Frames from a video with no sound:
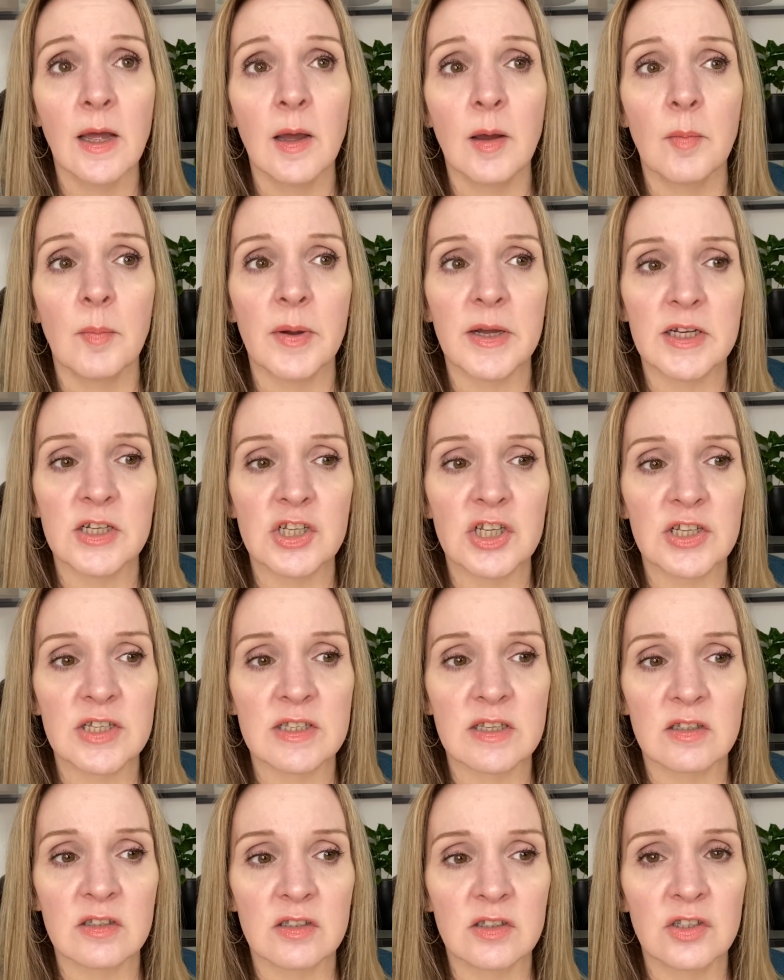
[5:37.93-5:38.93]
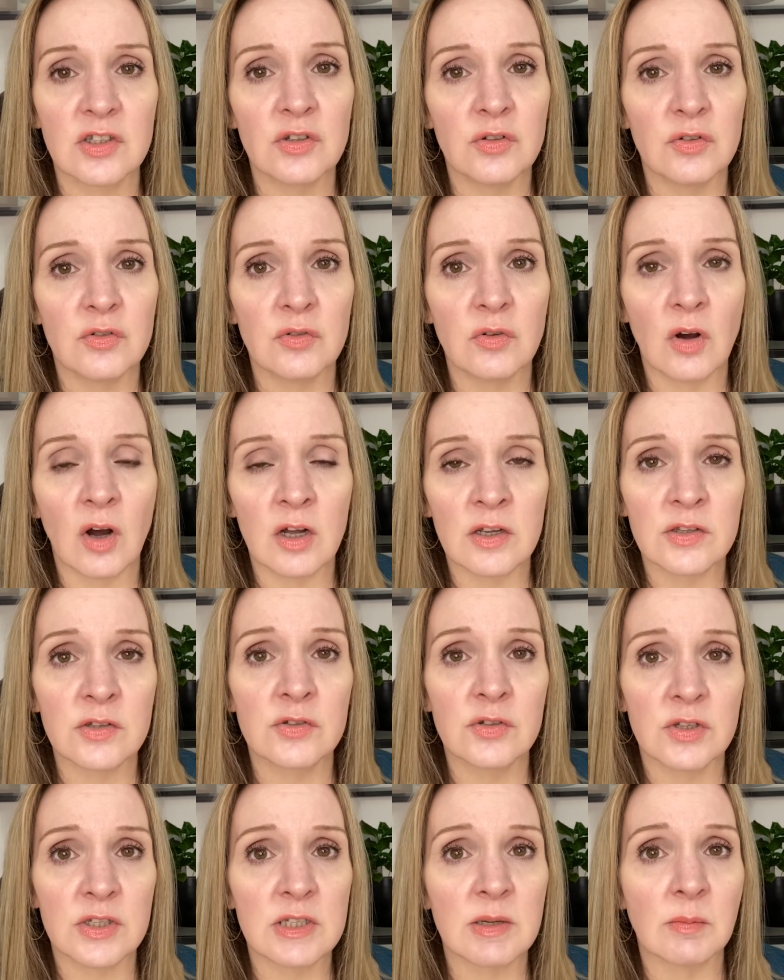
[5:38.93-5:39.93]
but just to also do
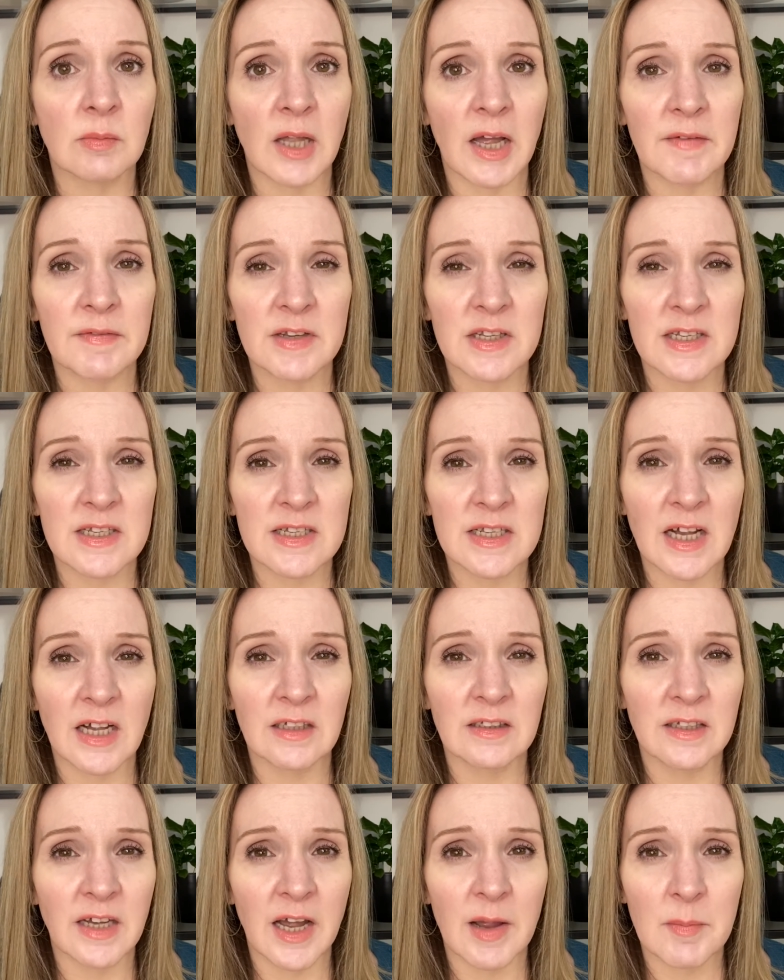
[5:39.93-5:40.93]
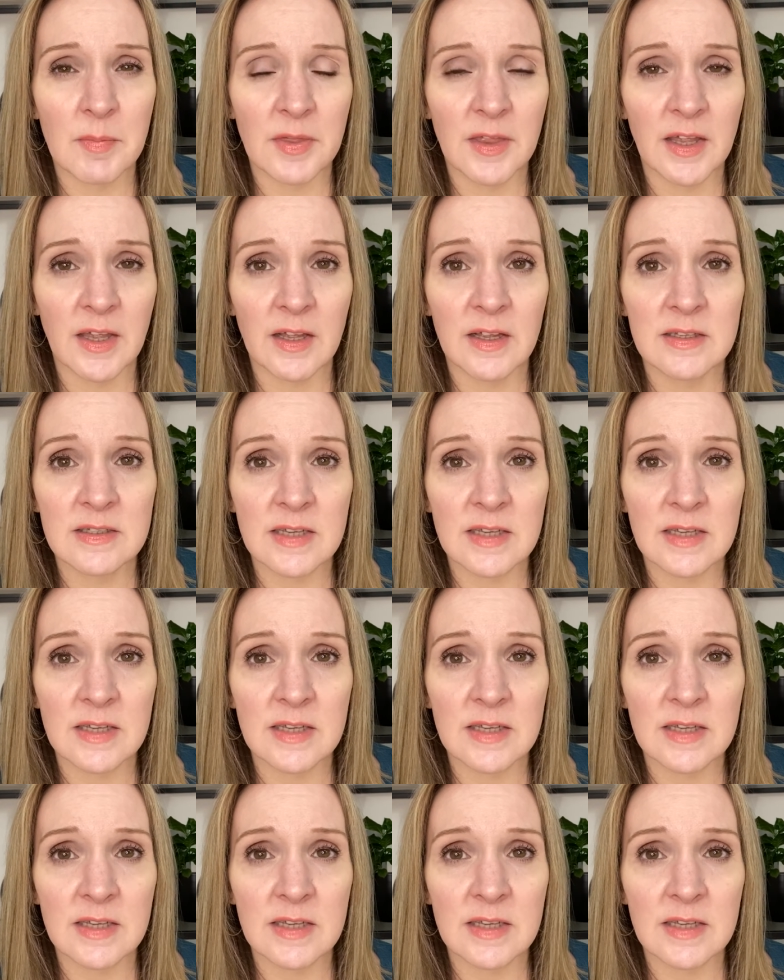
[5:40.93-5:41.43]
some lifestyle type things.